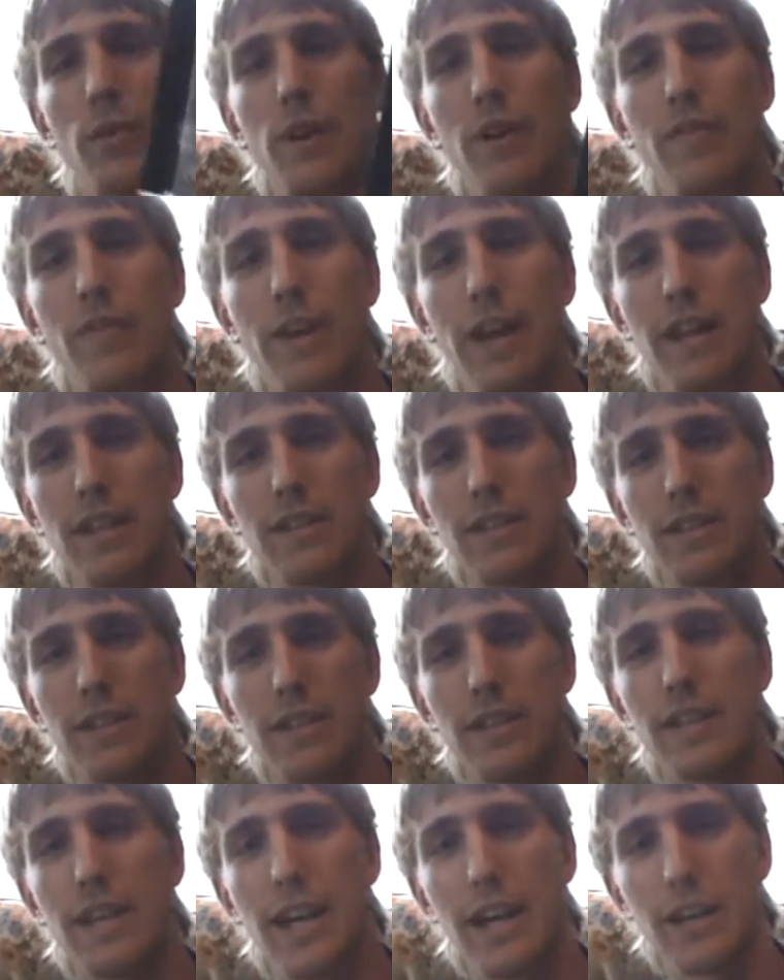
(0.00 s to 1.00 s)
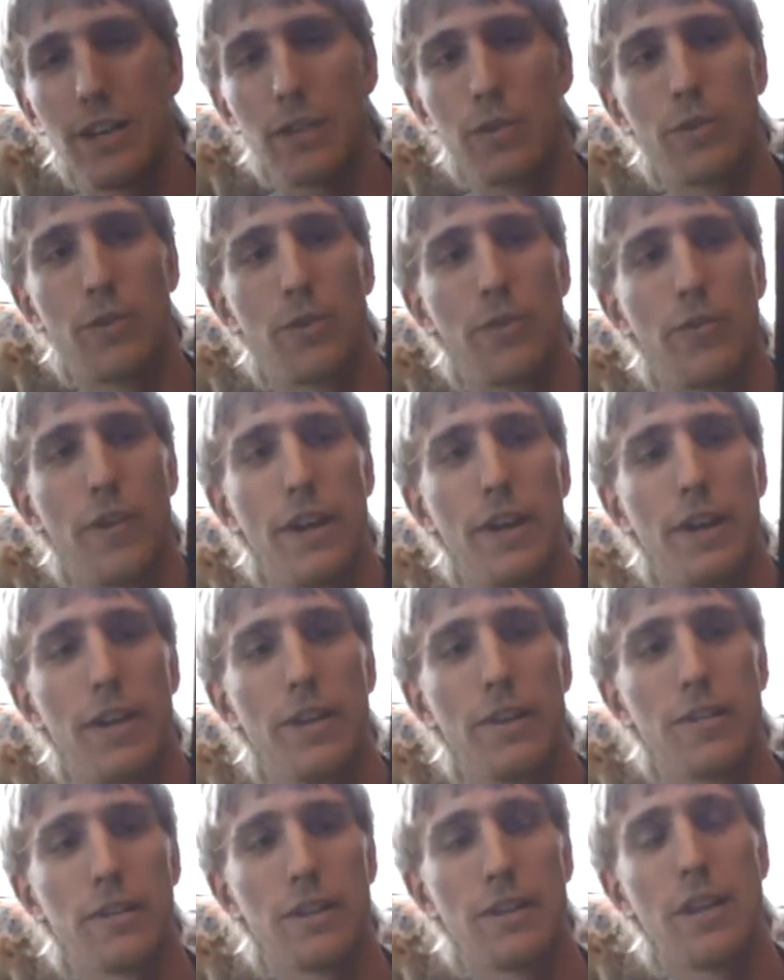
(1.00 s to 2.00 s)
Advanced Tactical
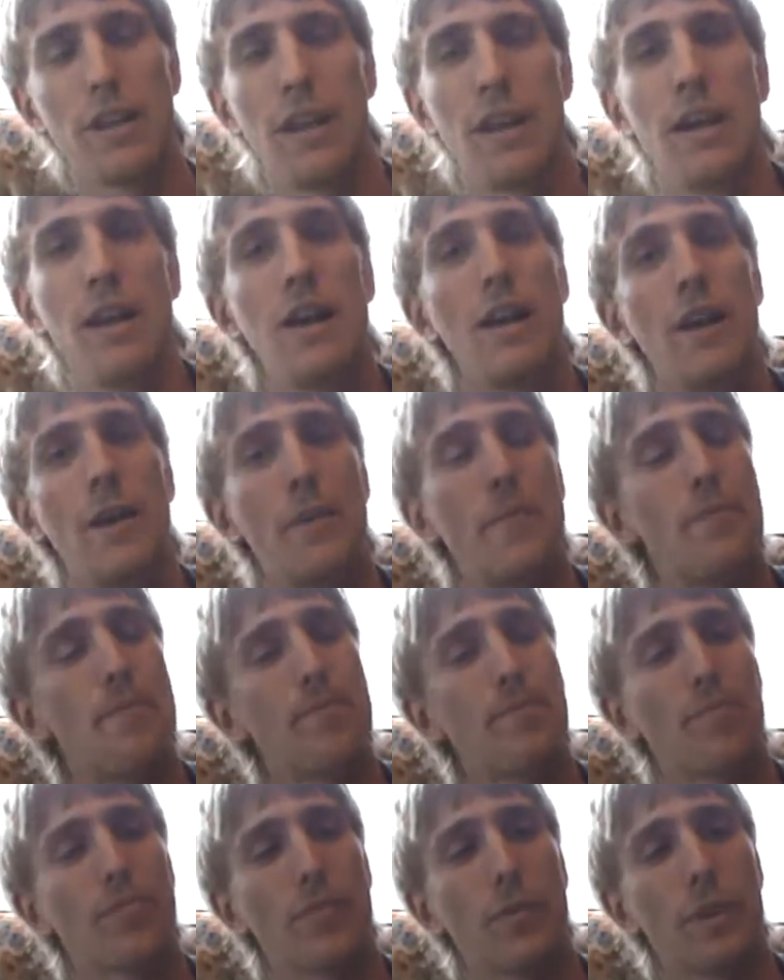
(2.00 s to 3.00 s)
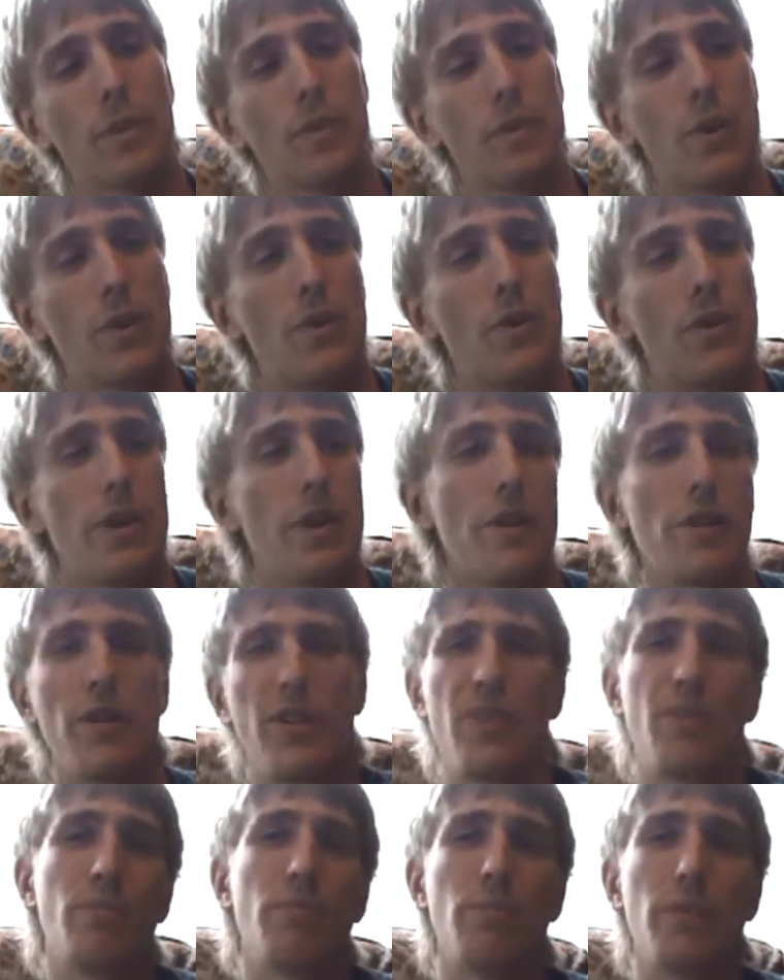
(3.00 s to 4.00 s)
Fighters. So
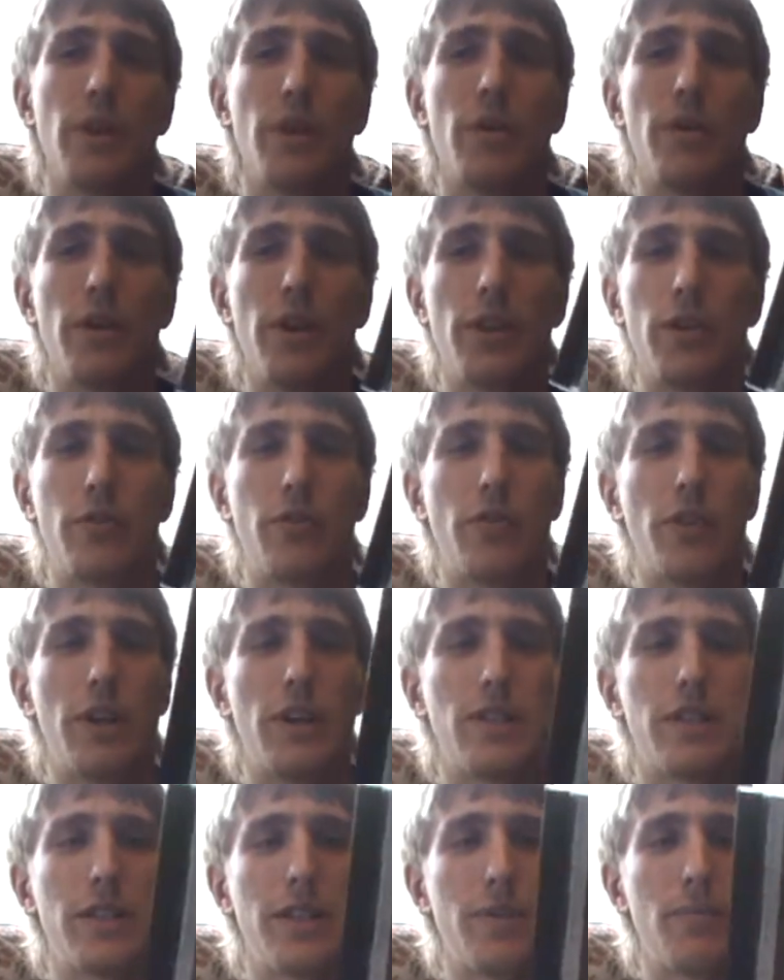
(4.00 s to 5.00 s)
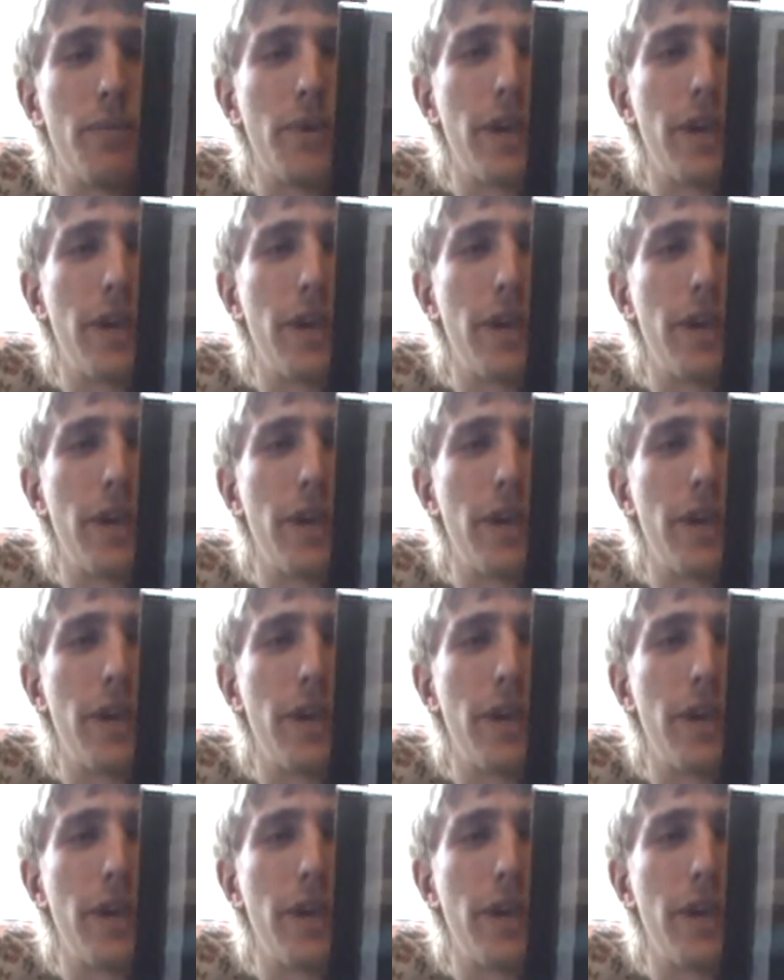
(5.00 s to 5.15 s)
another flight sim